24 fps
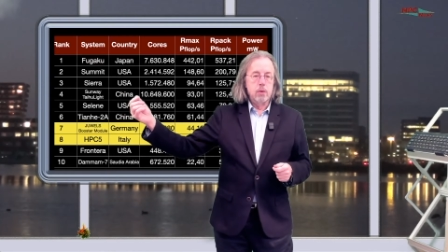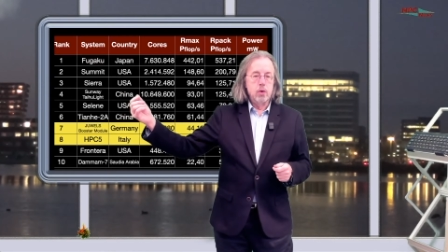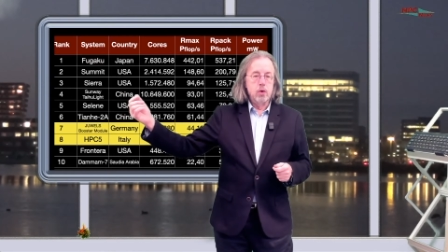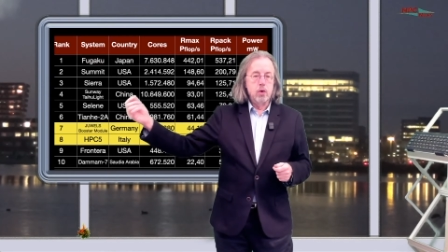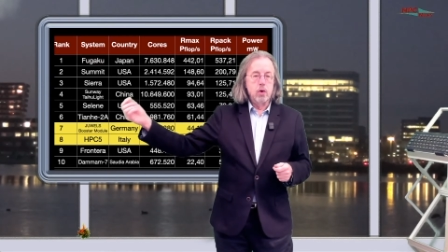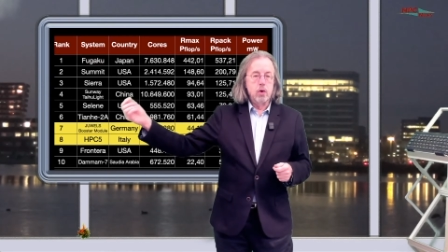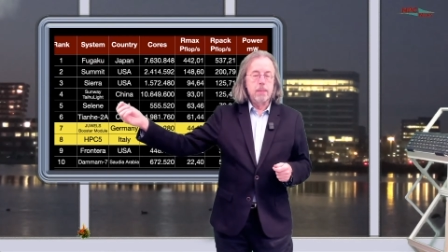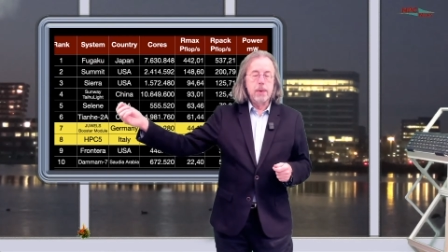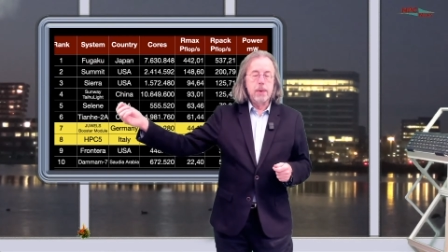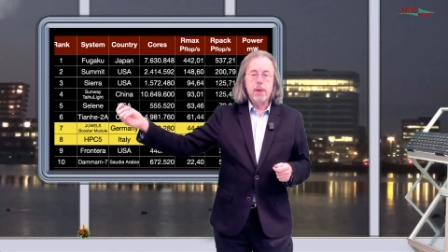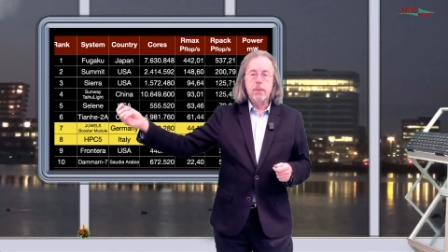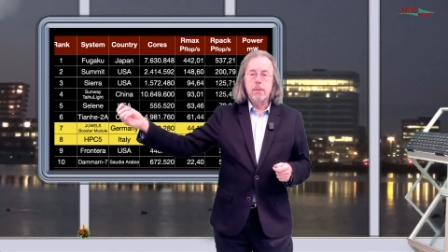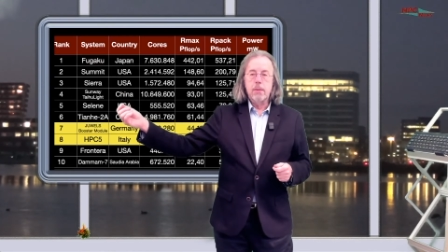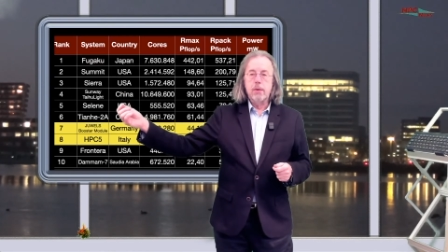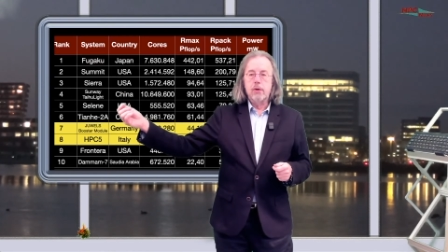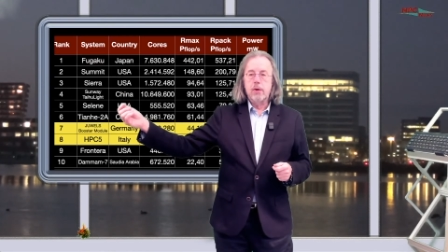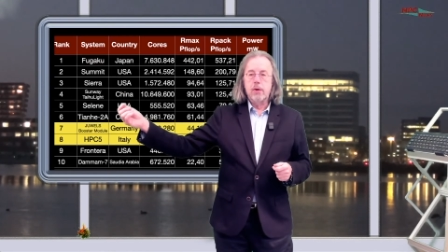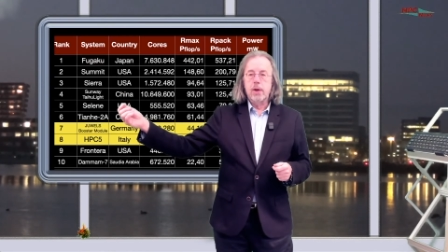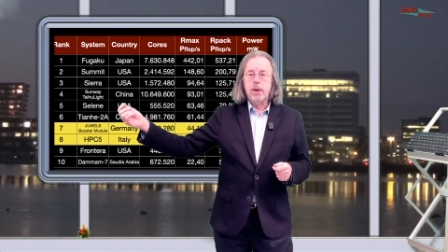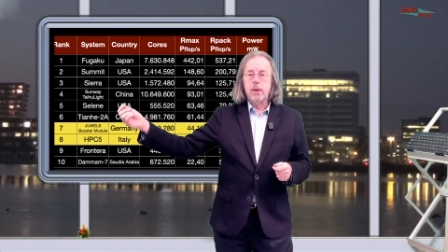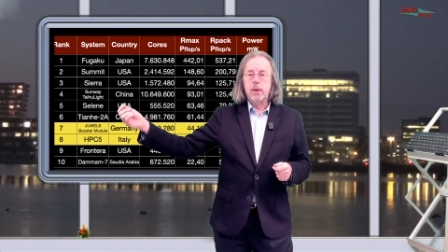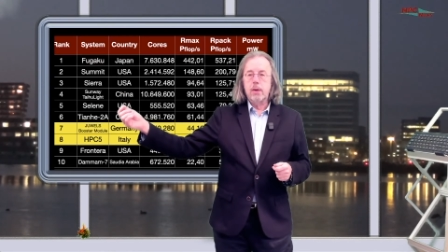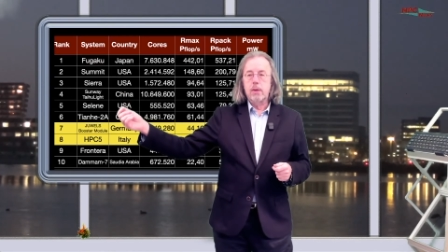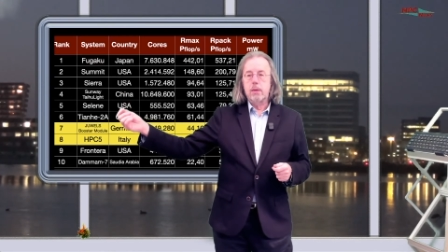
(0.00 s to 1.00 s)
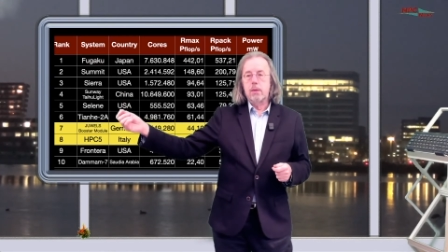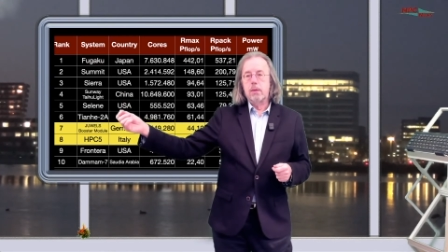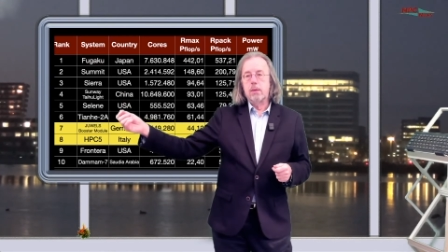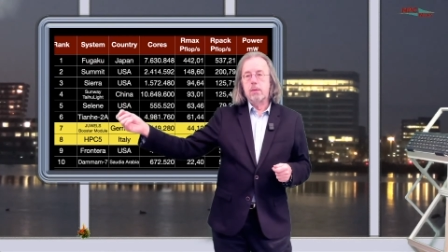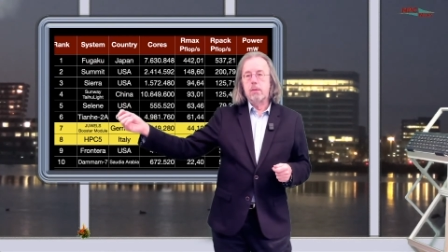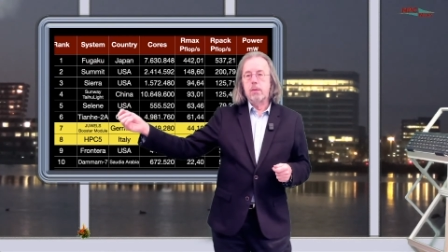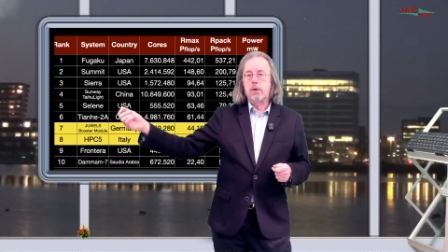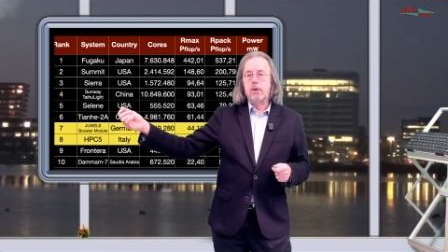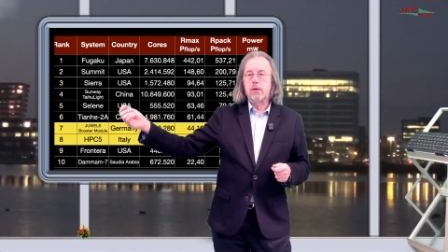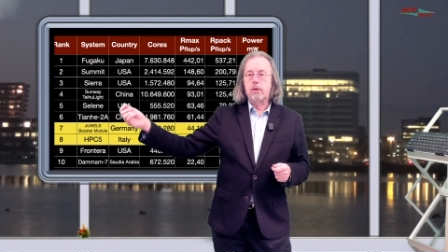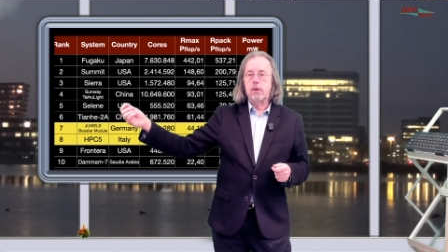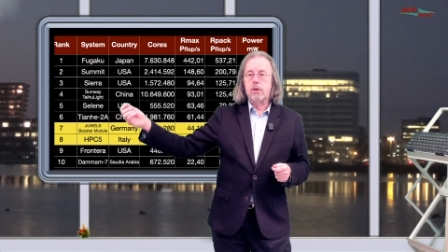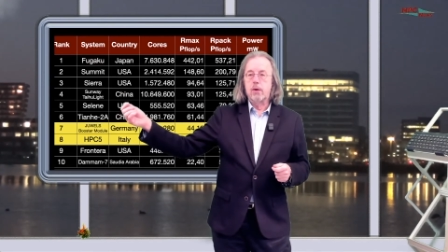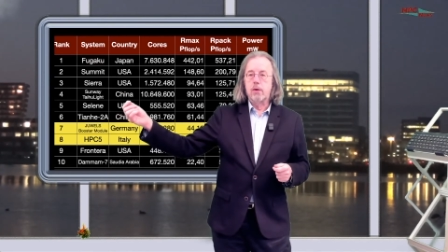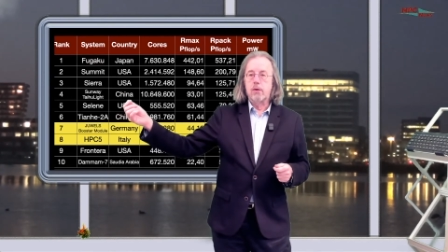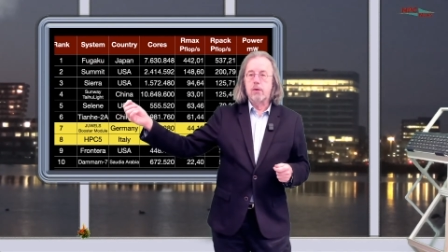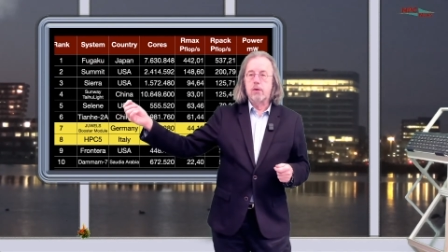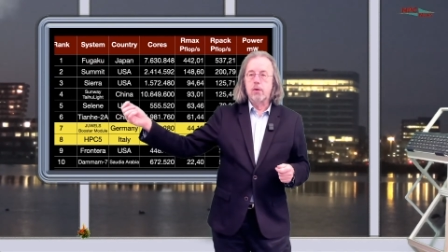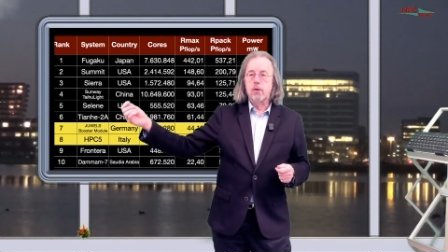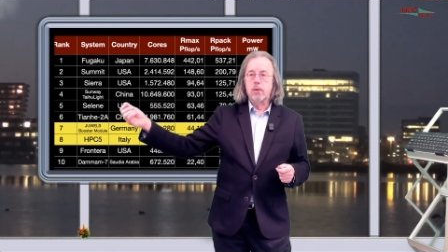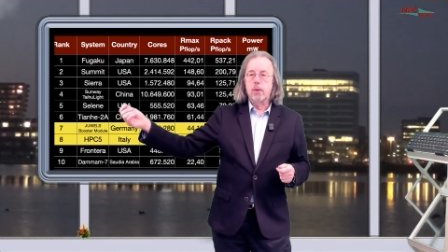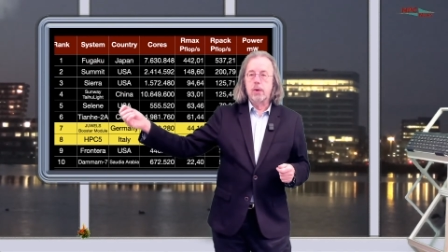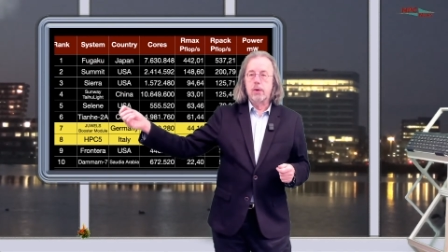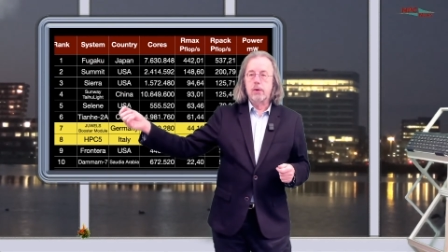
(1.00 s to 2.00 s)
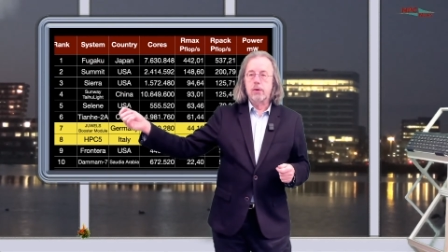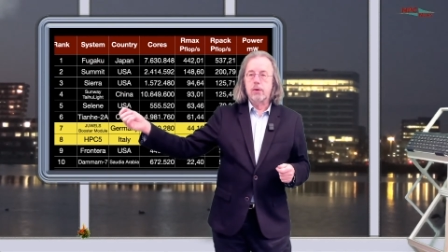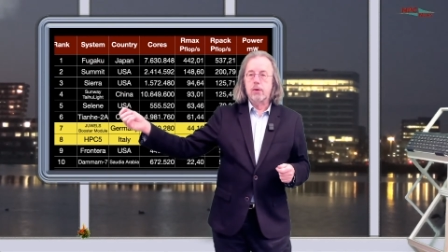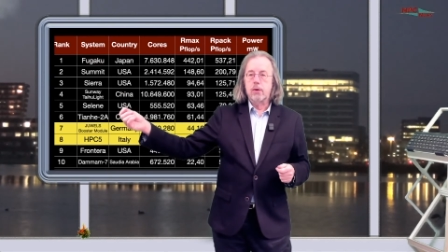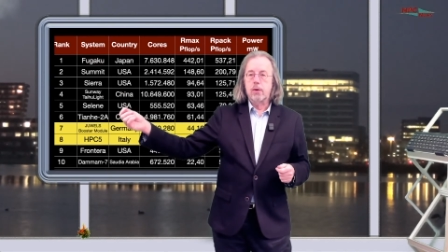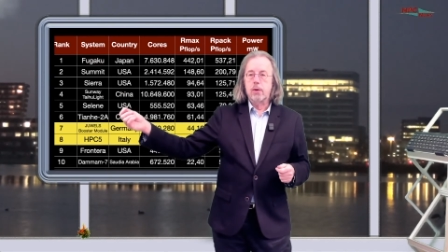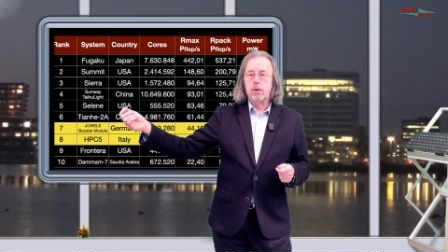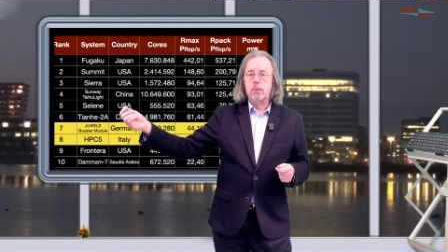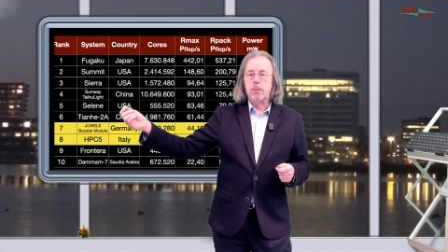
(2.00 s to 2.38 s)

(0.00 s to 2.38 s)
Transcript: European machine, which is the JUWELS,